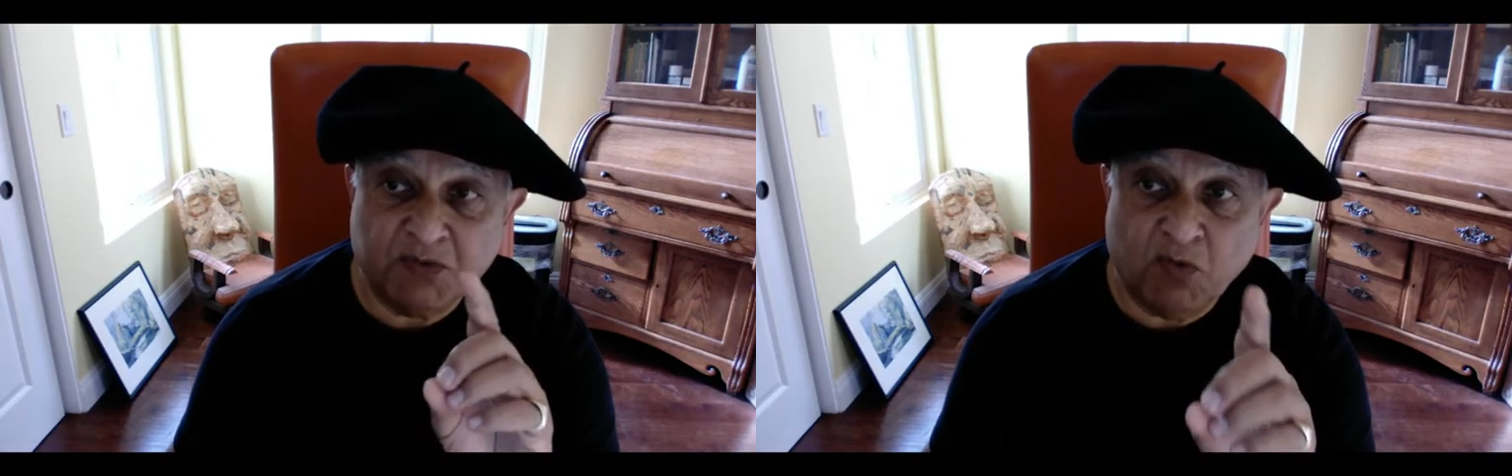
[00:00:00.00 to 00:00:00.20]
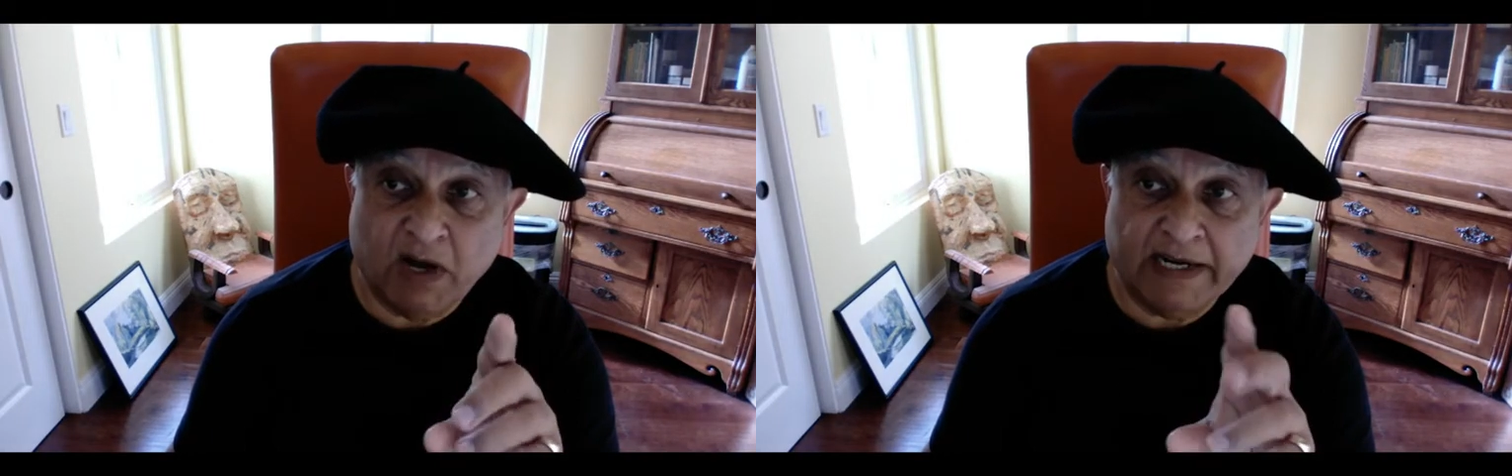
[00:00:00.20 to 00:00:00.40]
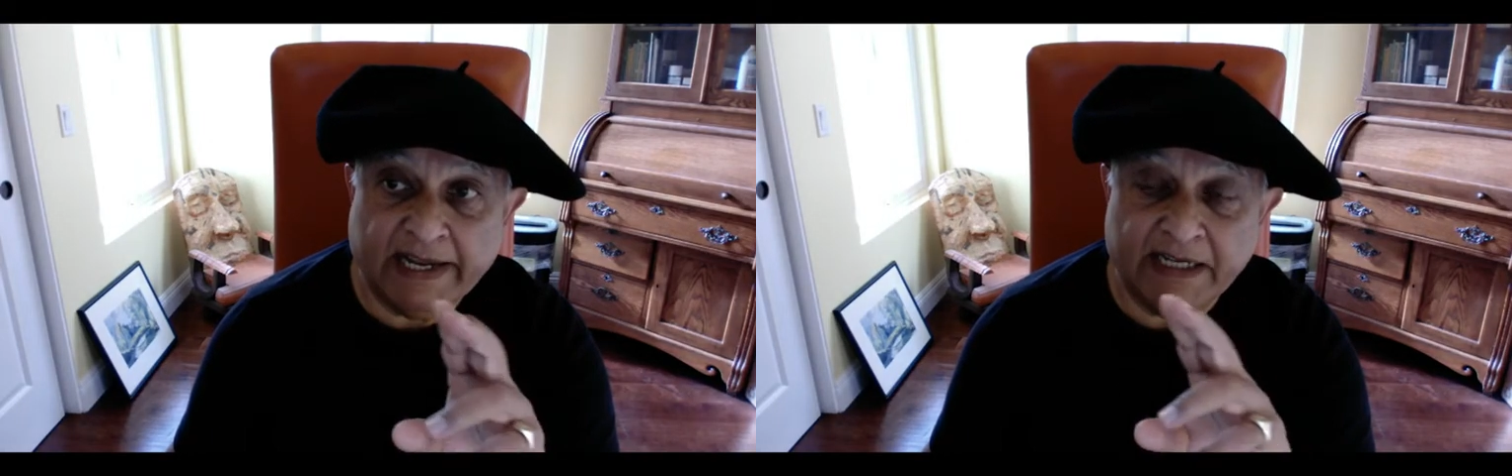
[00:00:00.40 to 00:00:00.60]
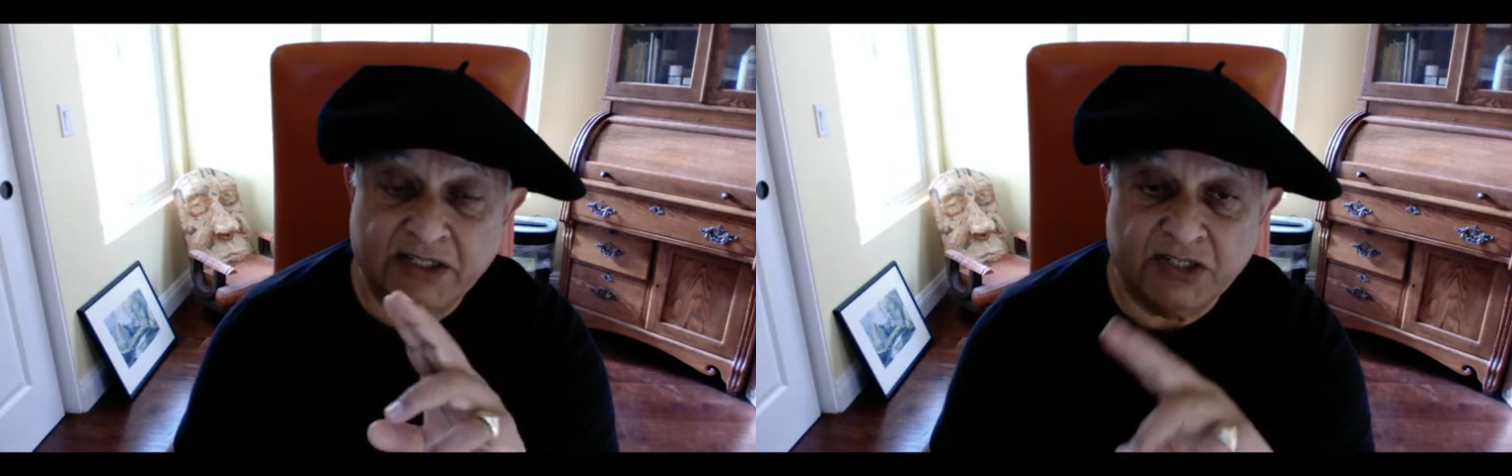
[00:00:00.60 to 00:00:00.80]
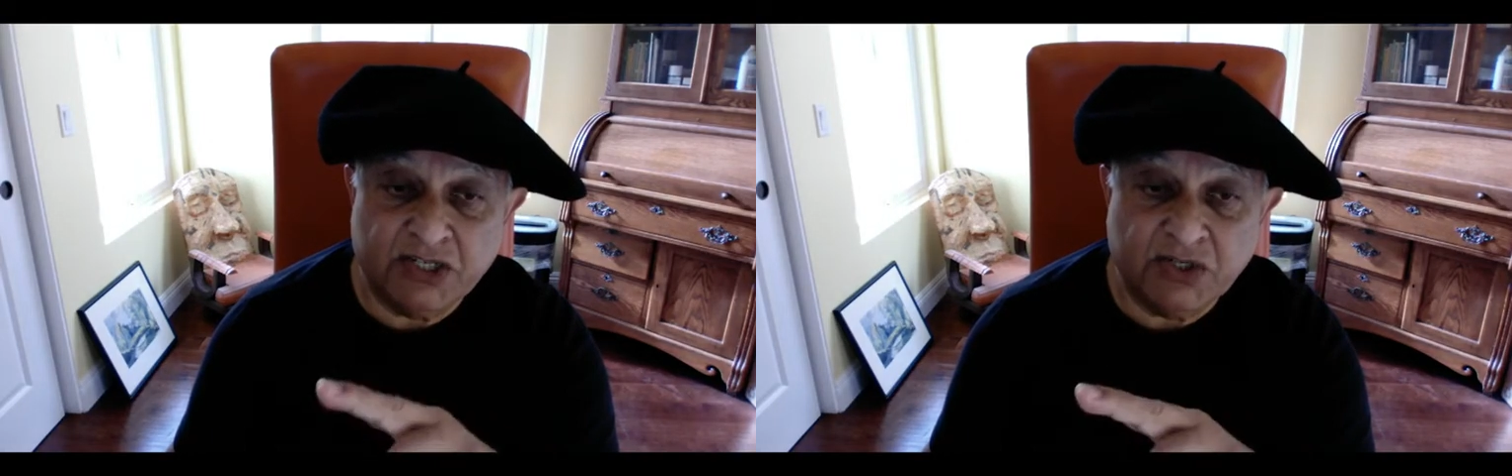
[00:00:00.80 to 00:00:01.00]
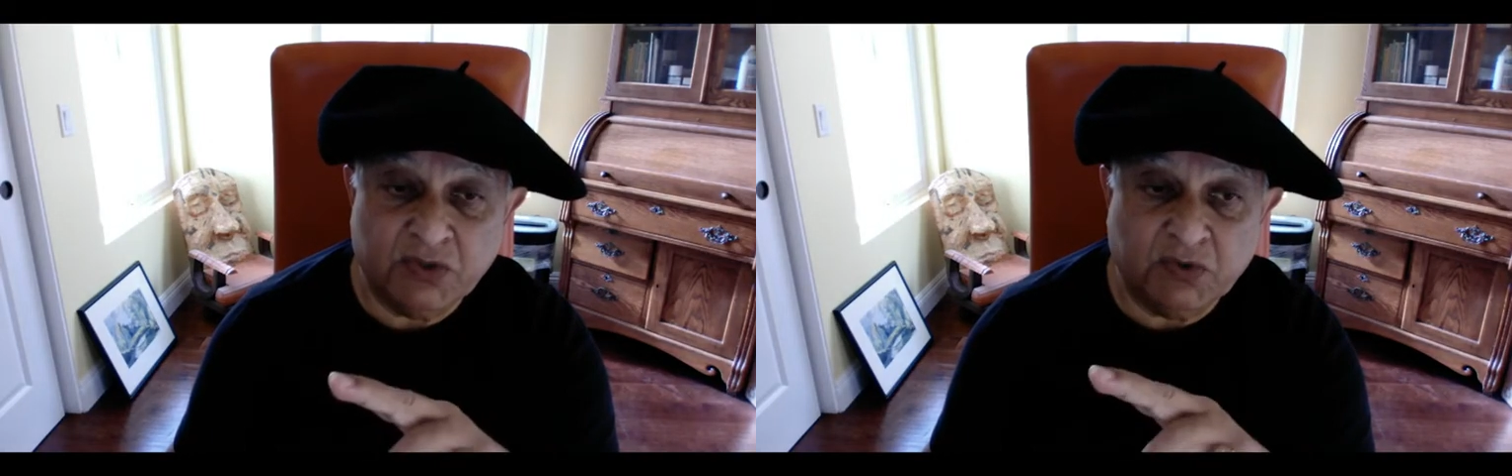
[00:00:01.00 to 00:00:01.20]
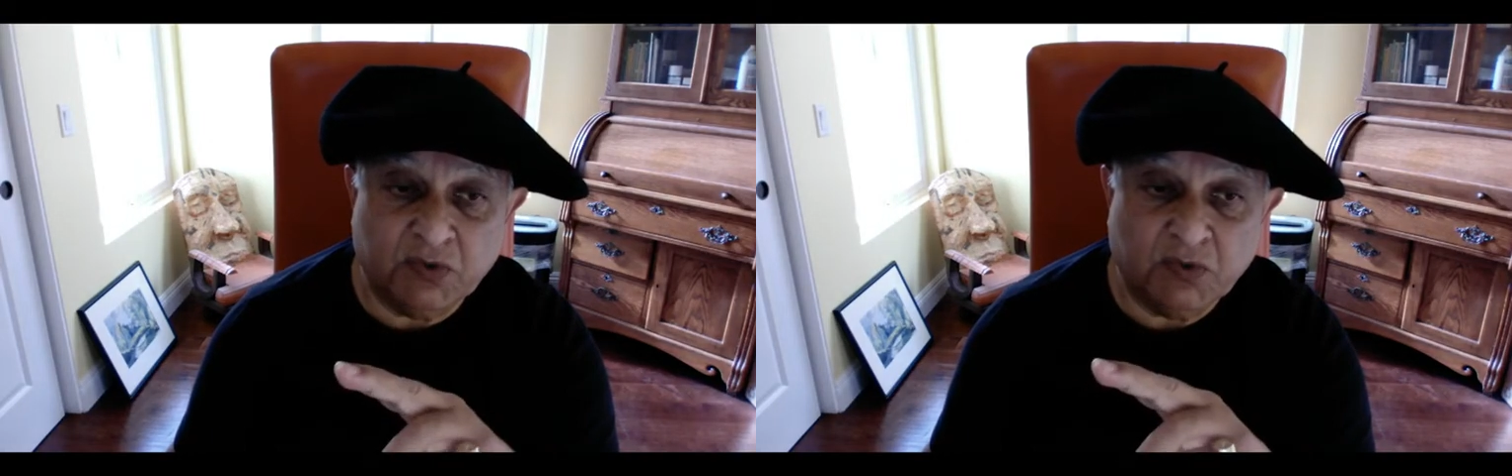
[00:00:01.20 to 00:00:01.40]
1 and 2.